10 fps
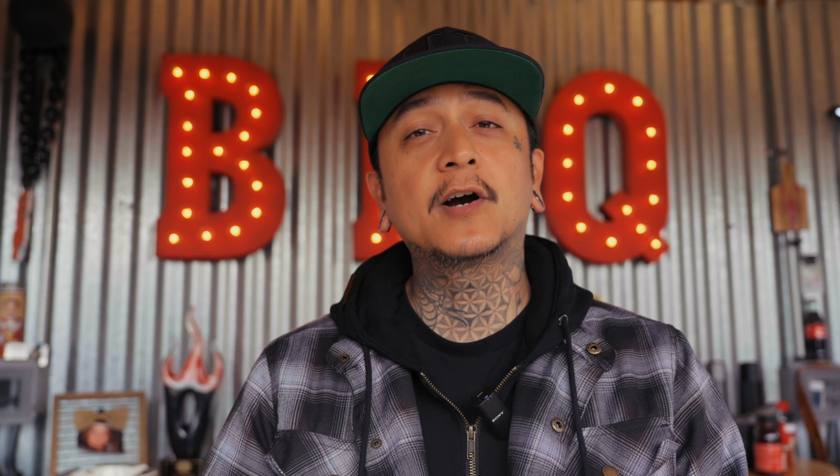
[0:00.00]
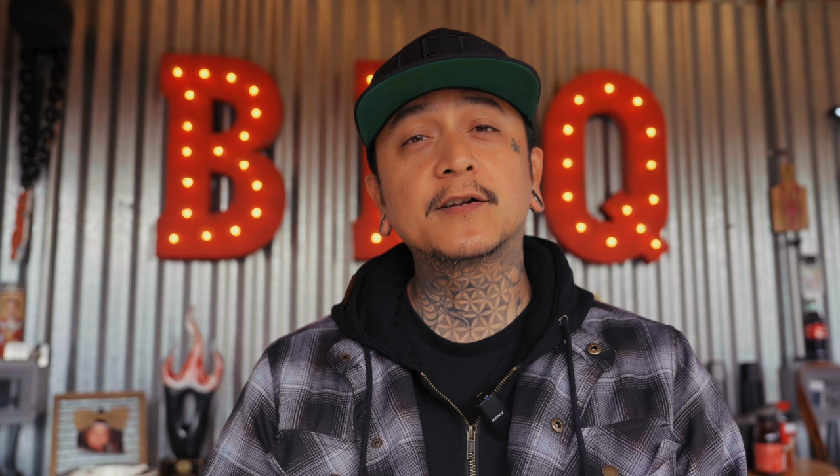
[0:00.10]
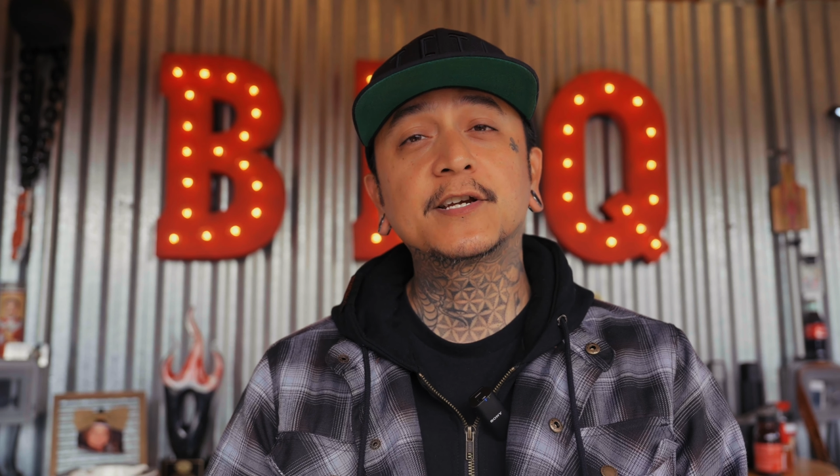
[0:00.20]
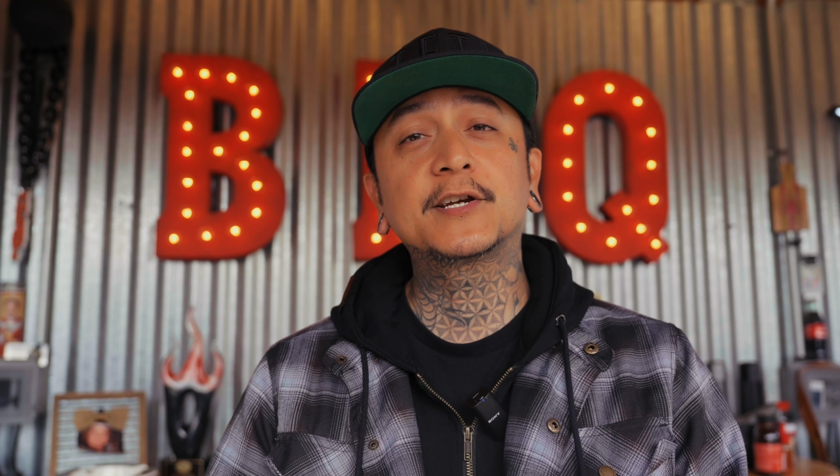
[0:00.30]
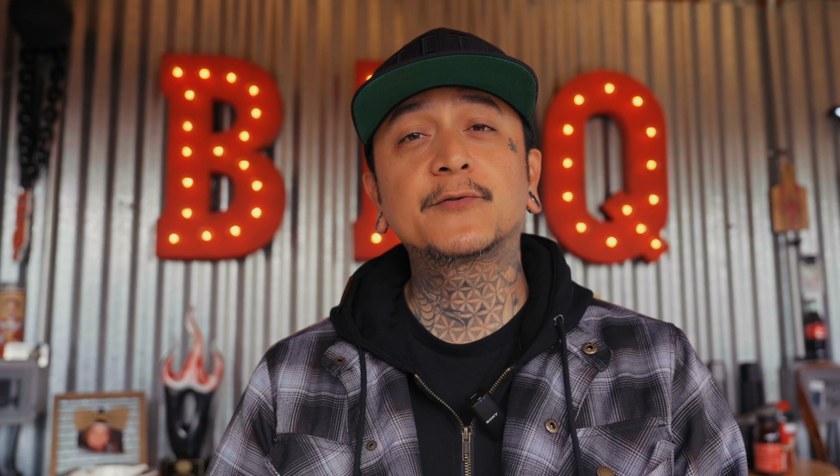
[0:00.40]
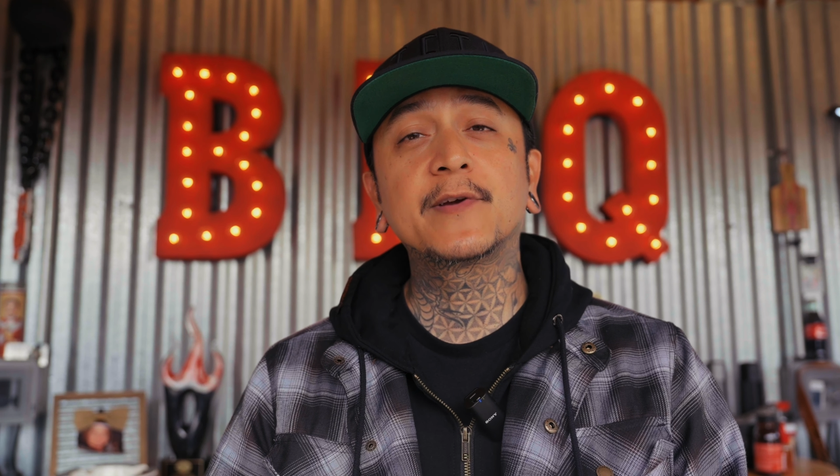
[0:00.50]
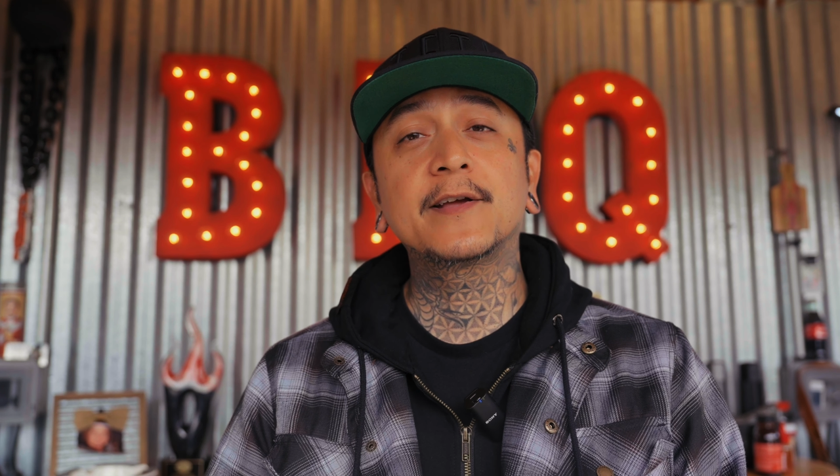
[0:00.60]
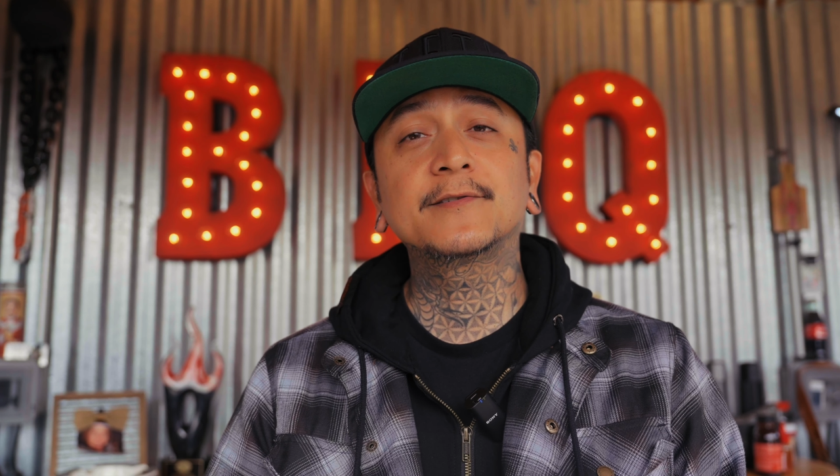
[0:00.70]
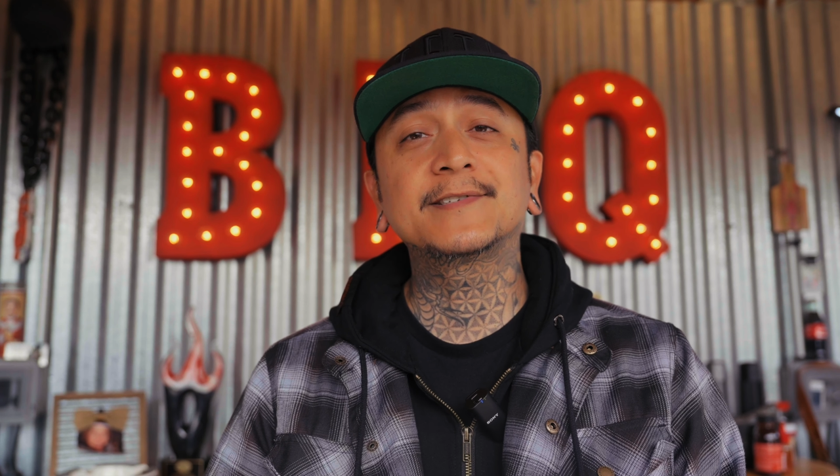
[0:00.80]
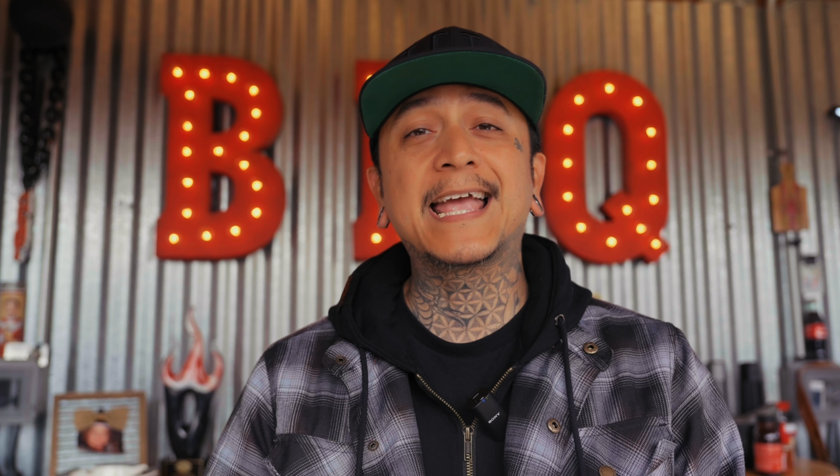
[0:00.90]
content
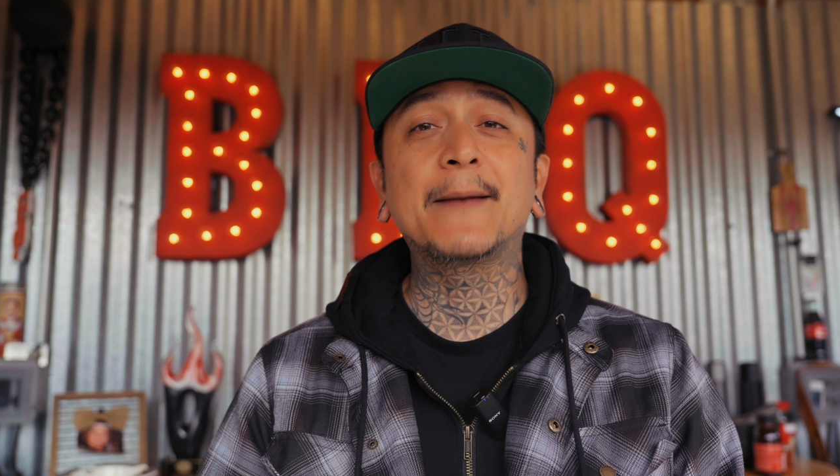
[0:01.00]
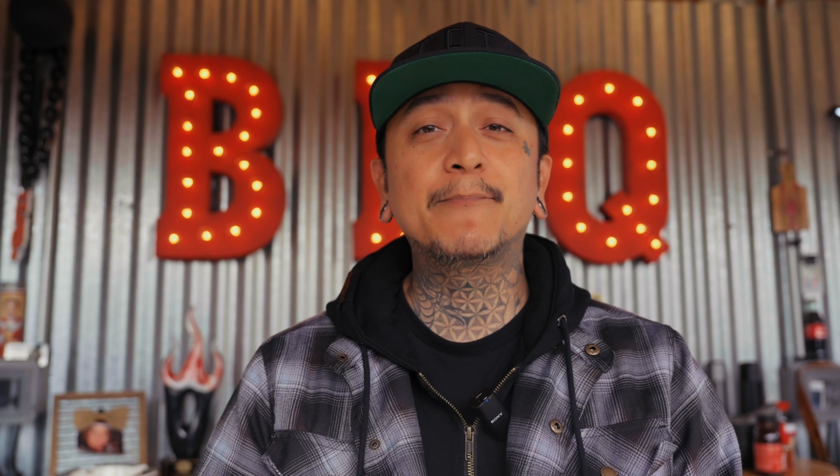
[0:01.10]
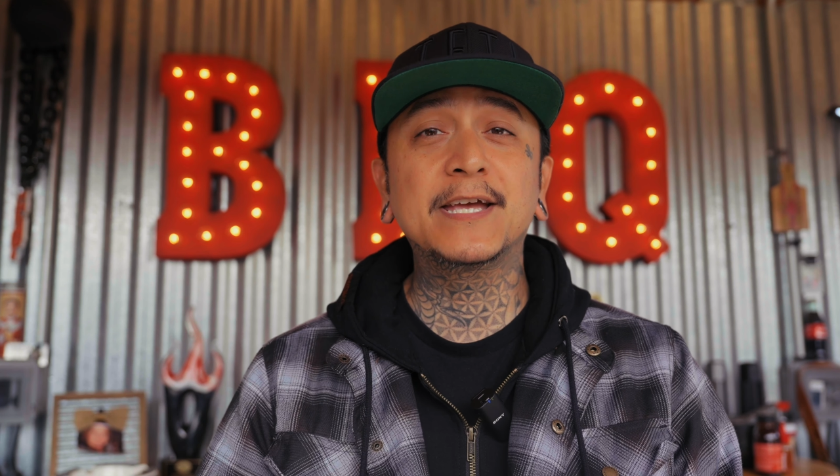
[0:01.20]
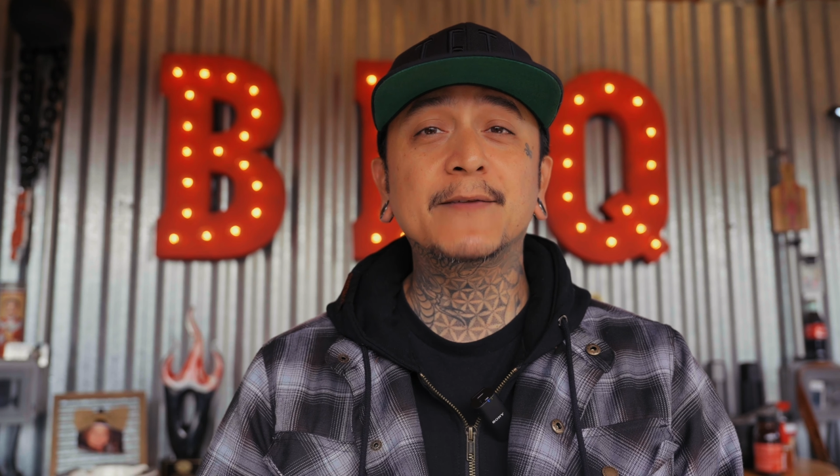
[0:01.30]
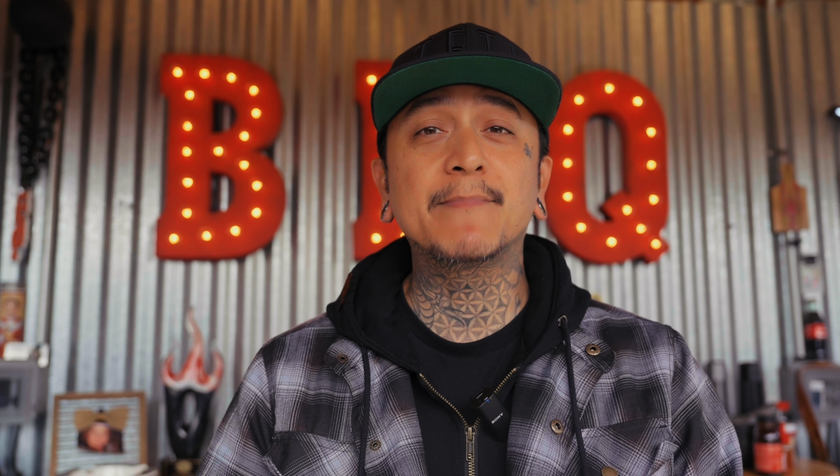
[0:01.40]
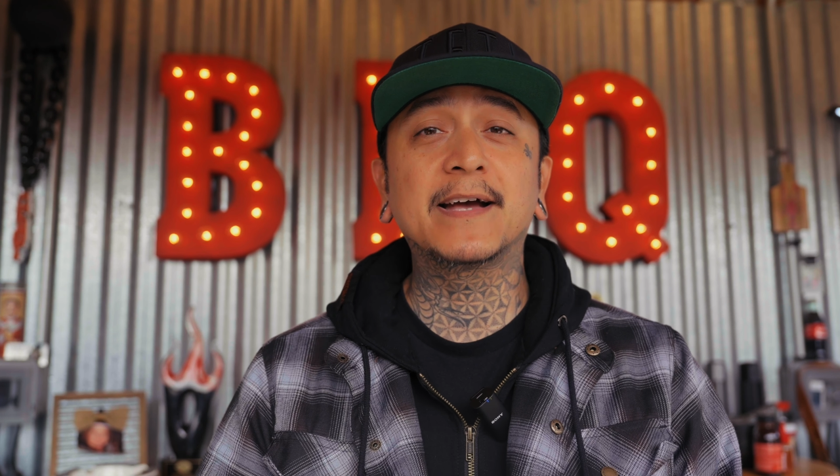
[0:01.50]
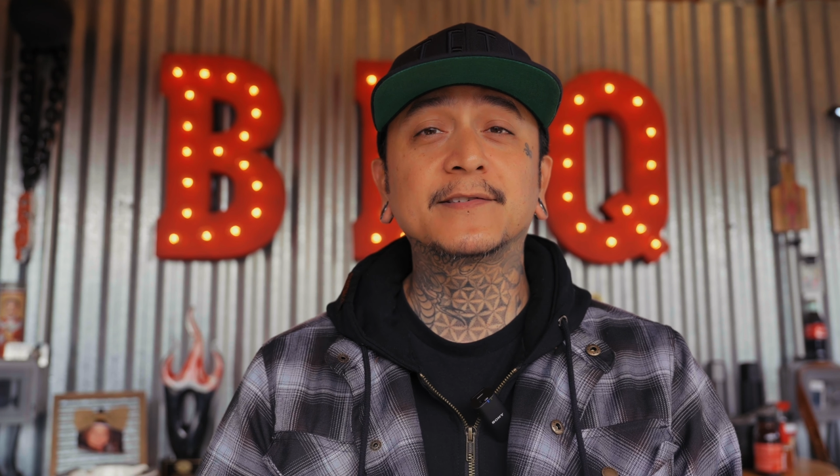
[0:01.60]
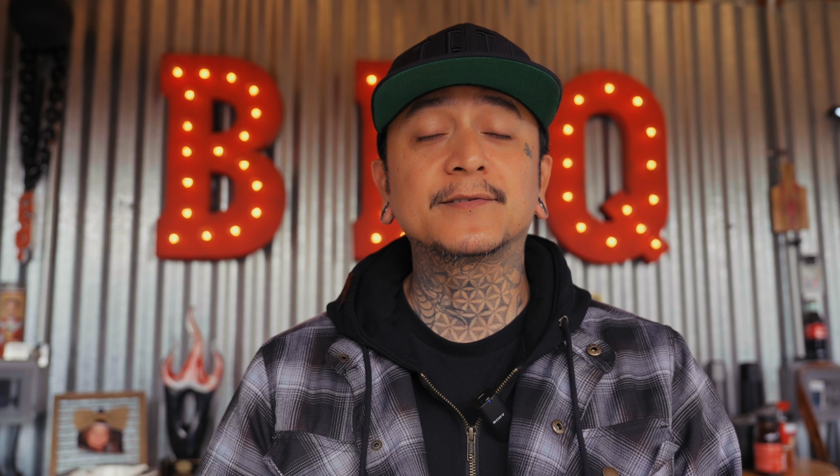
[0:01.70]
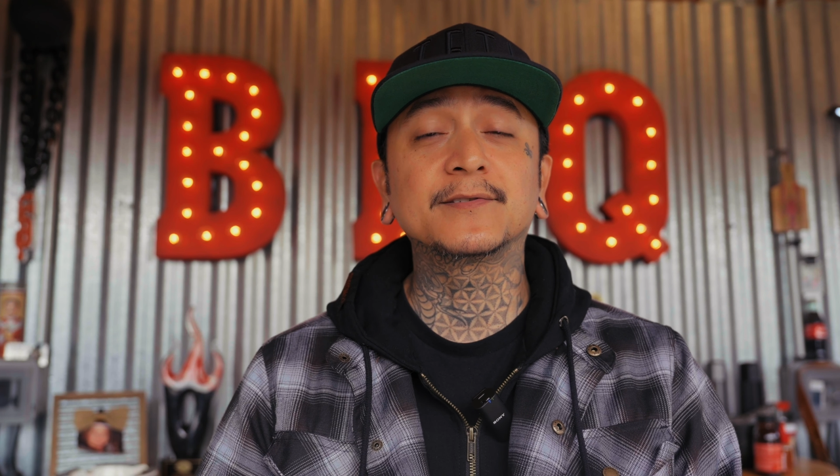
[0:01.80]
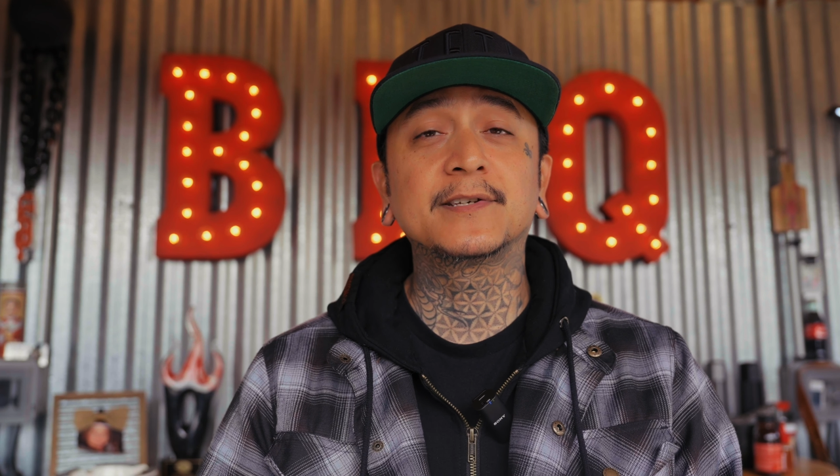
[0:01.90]
creators and pit
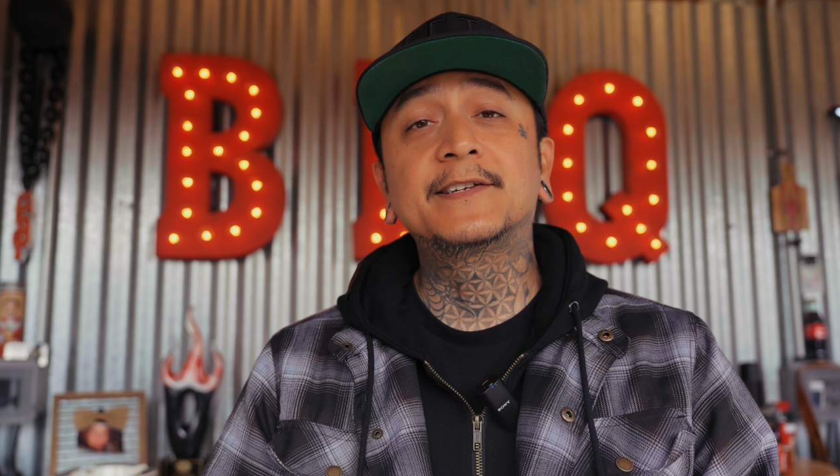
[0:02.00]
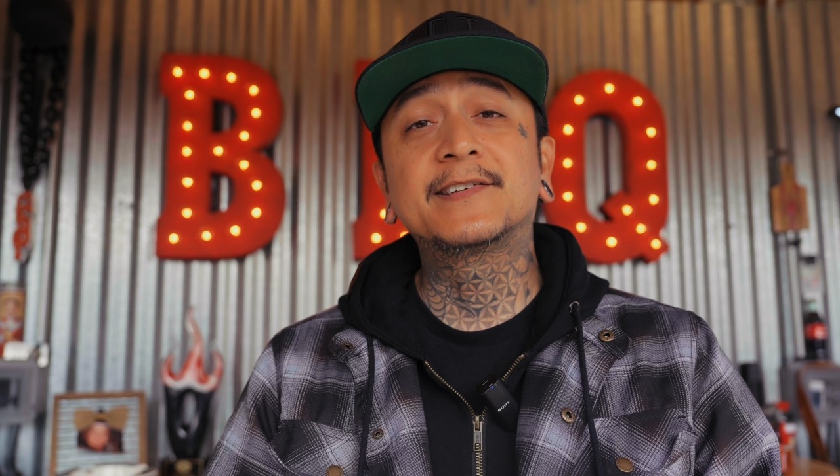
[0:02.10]
masters